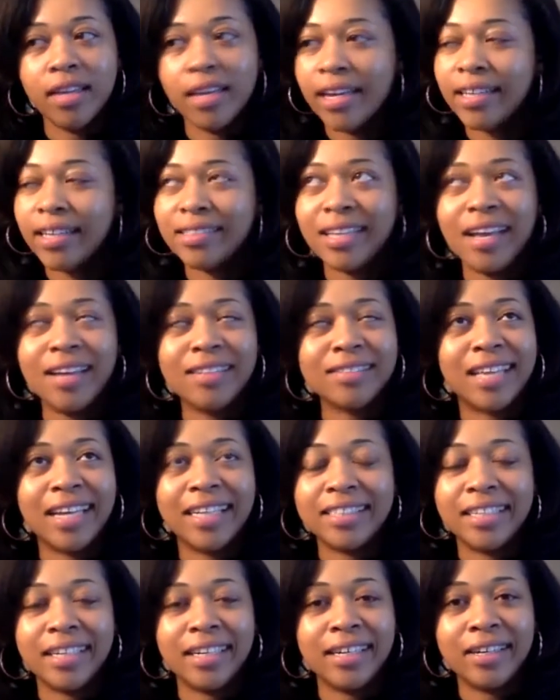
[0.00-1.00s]
and it sounds
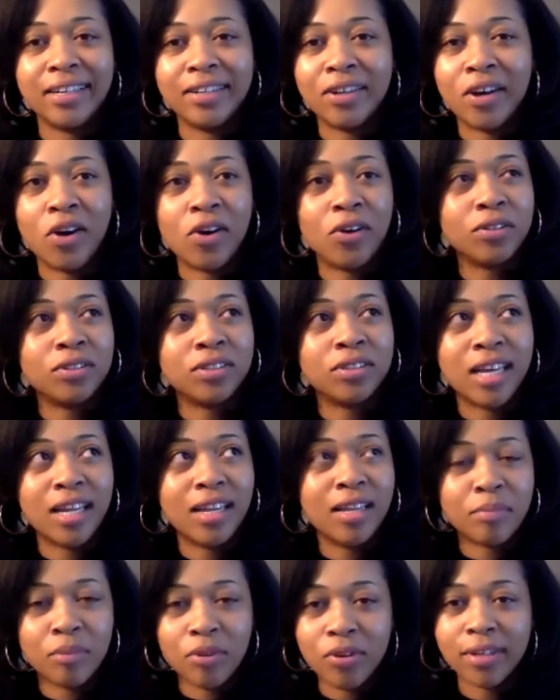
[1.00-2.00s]
like they're
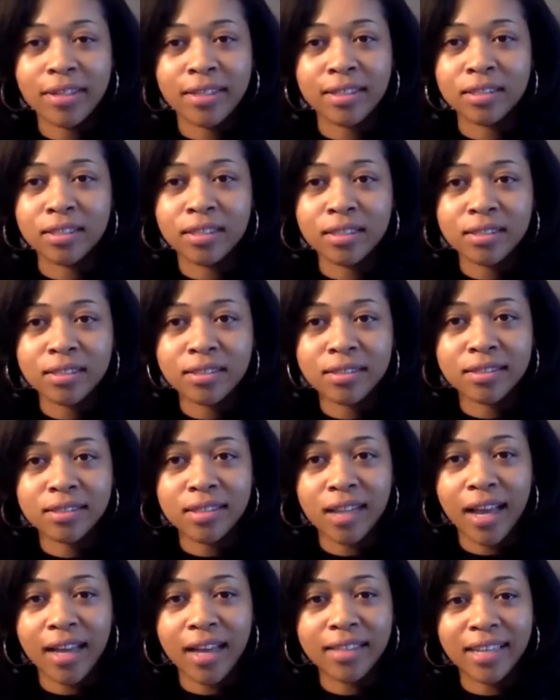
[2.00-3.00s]
wholesaling mortgages.
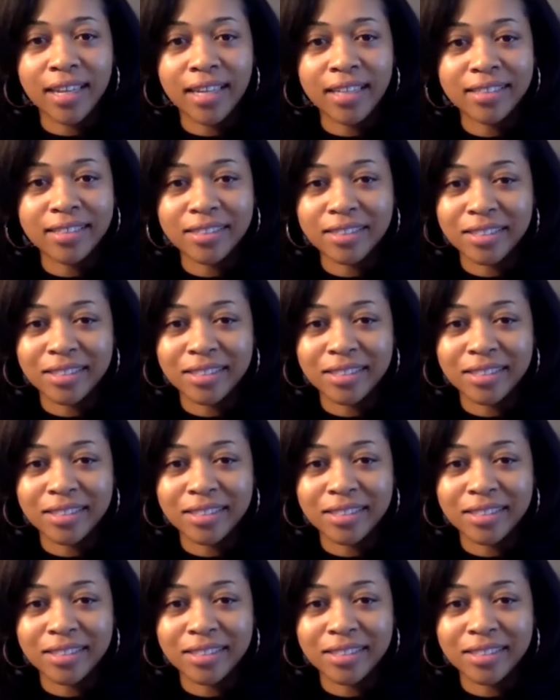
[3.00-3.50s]
Like they right,